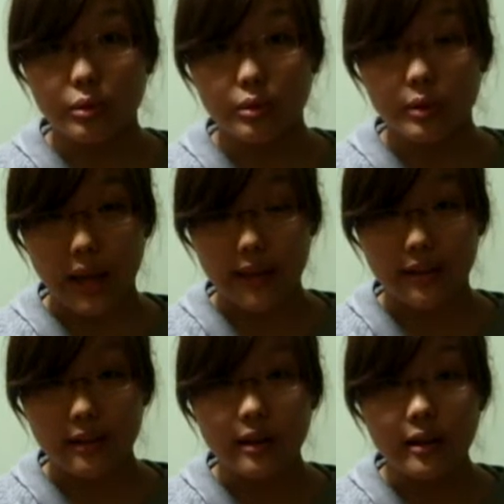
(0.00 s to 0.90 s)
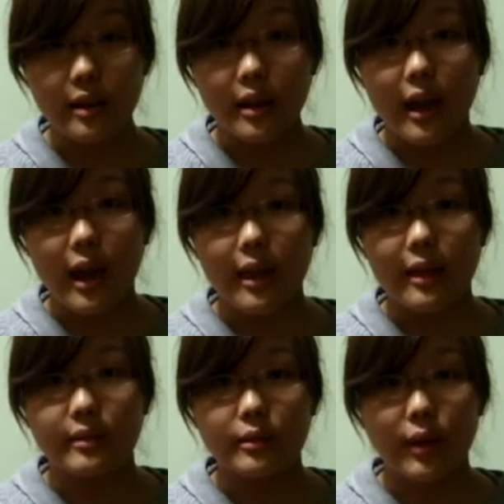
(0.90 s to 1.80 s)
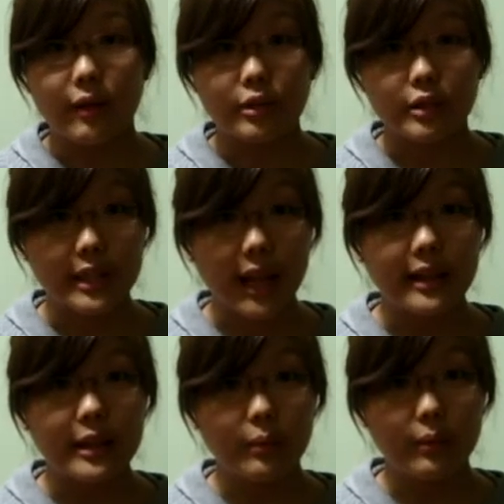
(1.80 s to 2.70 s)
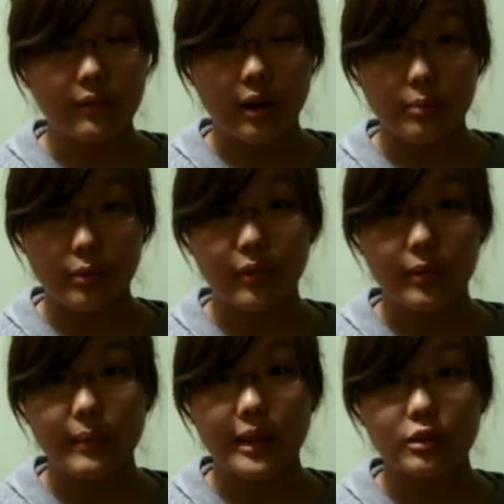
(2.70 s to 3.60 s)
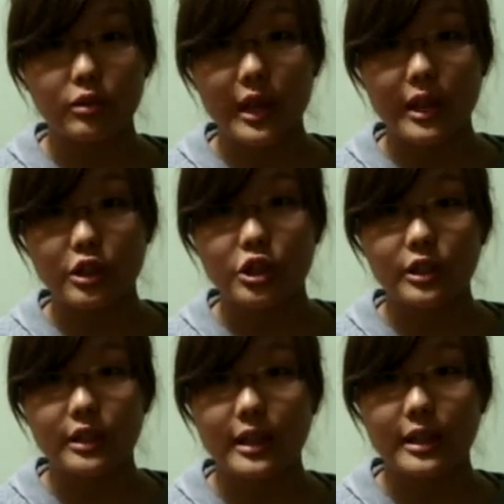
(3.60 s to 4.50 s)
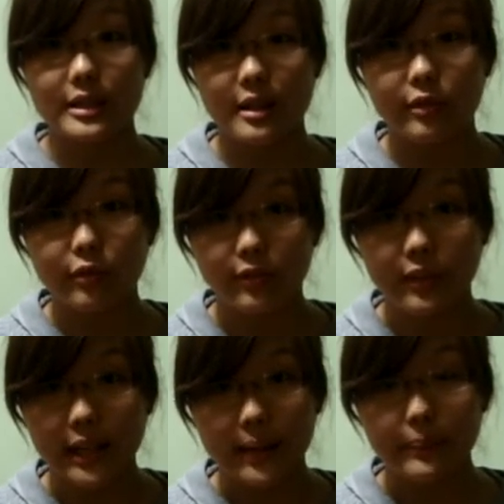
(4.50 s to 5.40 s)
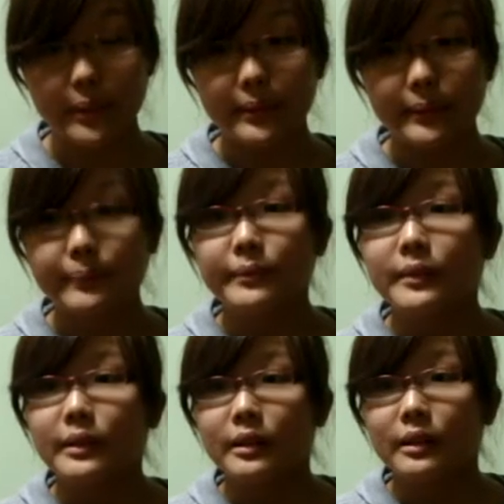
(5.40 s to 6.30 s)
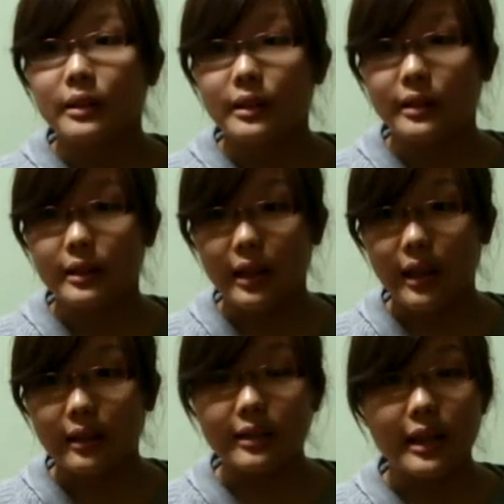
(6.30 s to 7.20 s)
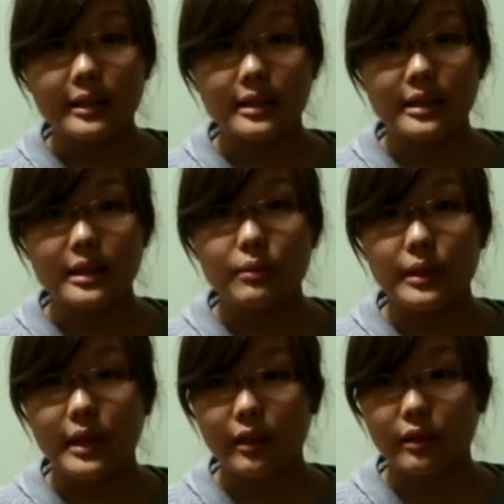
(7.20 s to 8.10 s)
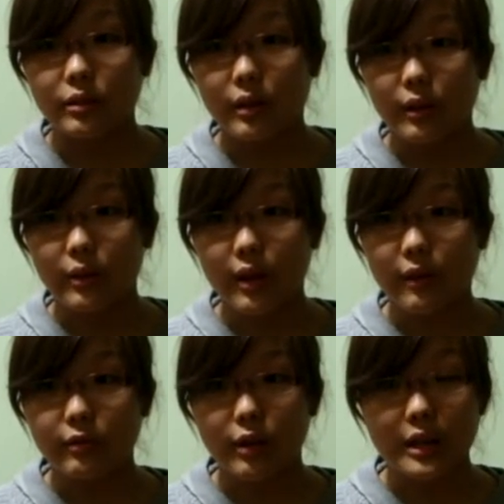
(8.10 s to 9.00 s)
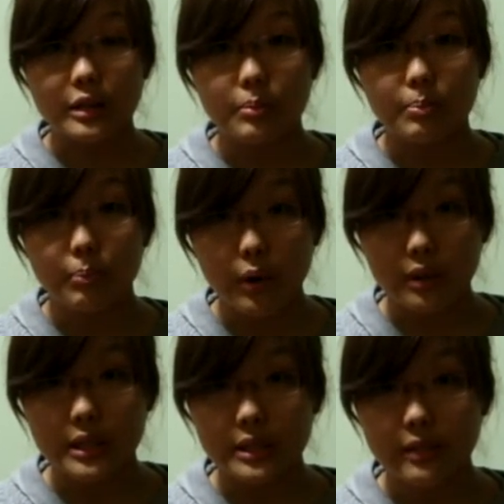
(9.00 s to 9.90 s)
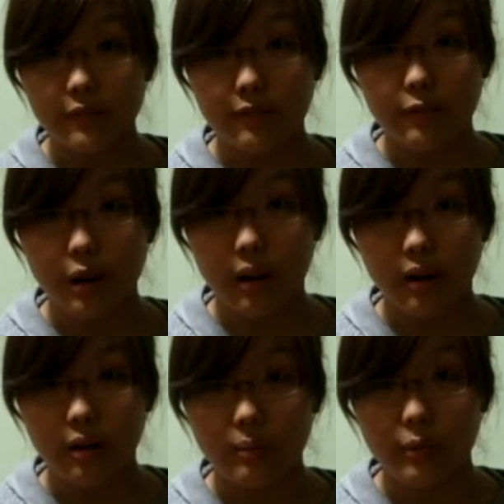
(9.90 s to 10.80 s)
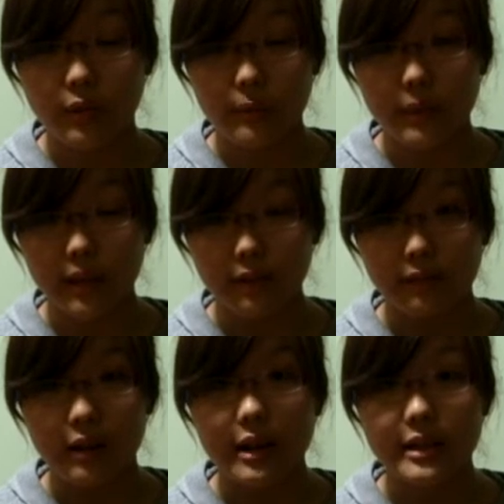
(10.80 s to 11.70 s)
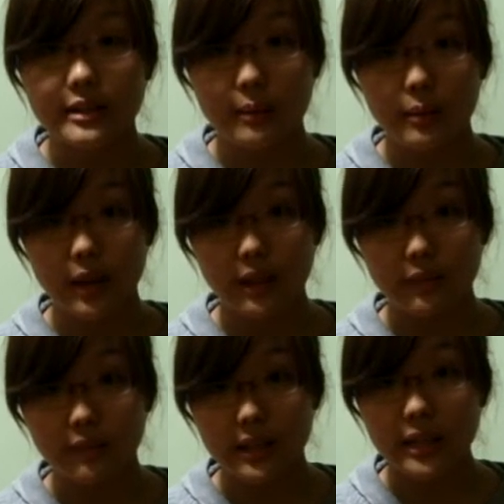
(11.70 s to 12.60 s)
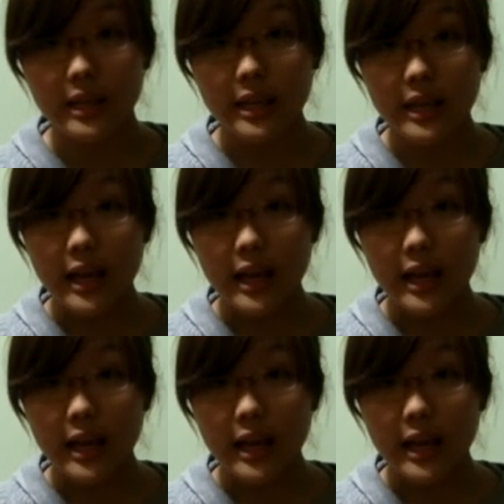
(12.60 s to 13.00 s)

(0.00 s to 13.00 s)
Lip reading: together, and we have to tally with our movie maker to ensure that it's an overlap. Then lastly, we have to export this movie maker file as WAV,